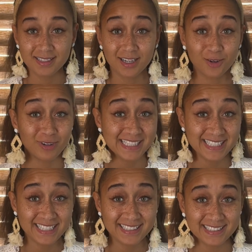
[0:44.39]
a
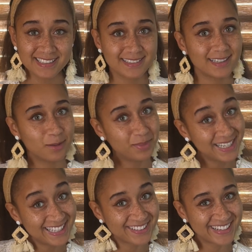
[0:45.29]
resident, a
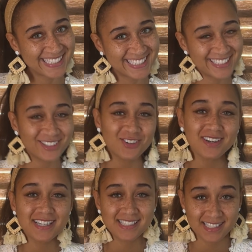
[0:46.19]
pending resident, or
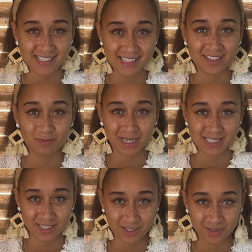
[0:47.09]
a citizen of
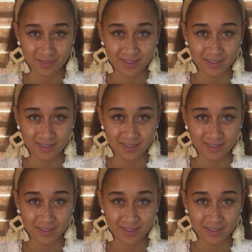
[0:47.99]
Mexico.